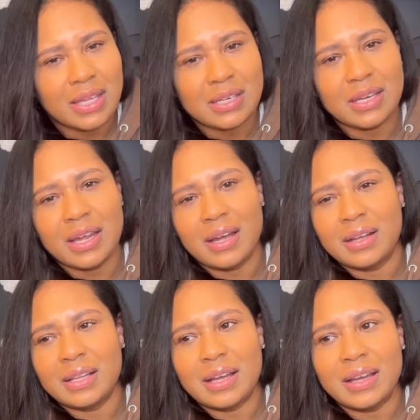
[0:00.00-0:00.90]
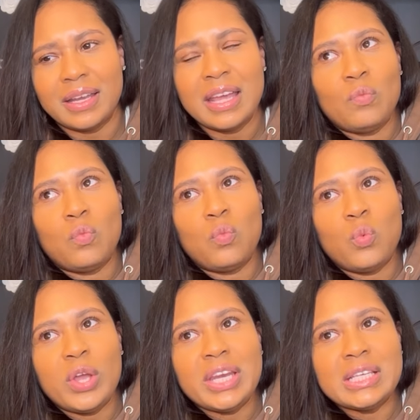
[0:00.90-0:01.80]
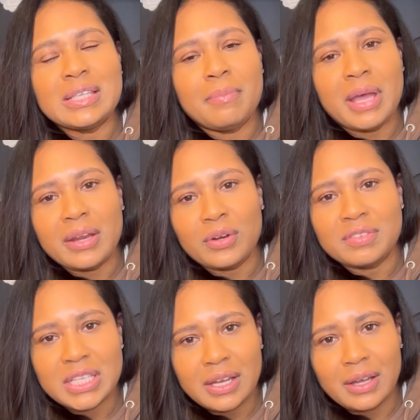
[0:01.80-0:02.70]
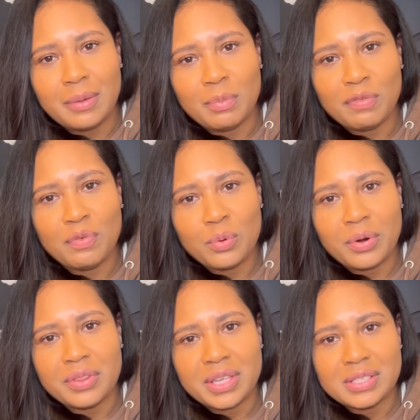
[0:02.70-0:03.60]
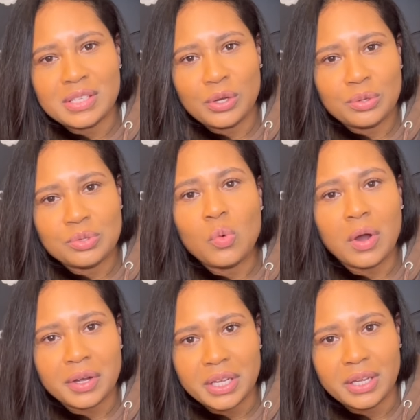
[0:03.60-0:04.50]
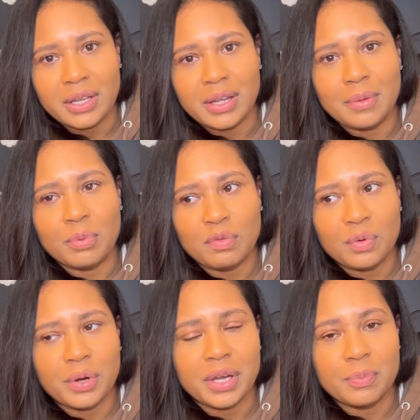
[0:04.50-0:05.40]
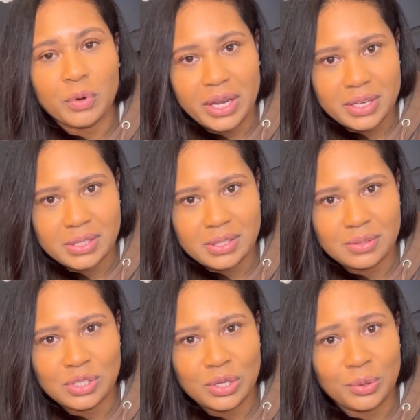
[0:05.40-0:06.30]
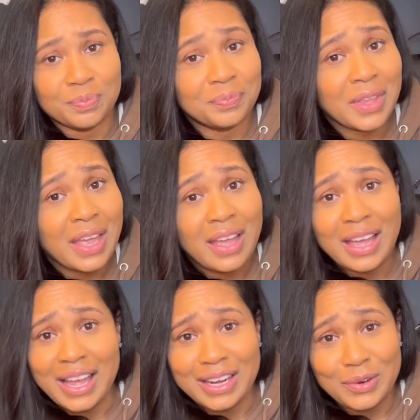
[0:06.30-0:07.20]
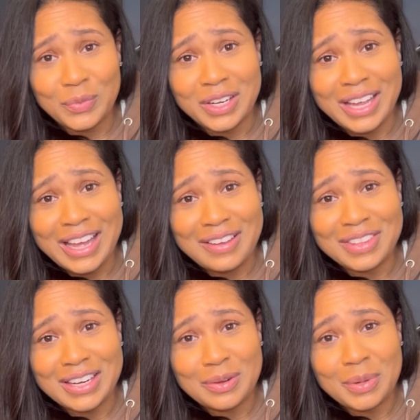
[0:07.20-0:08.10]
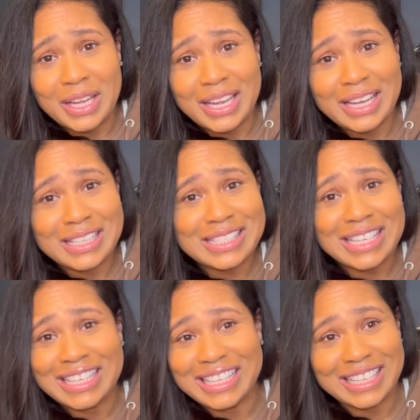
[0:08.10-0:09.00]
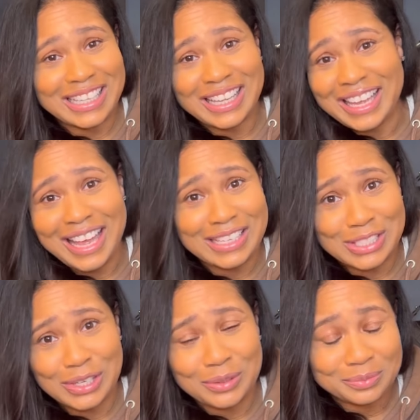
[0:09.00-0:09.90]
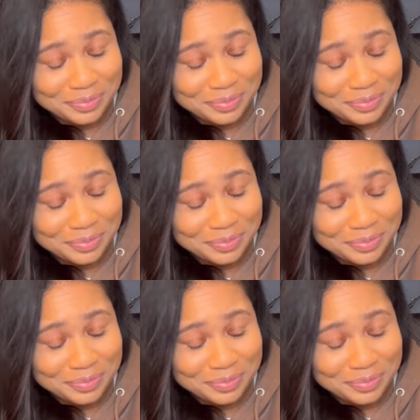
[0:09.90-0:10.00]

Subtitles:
They did not glide. It is a matter of time before this goes wonky and before it breaks. So I didn't want to have that on my hands. Had to go.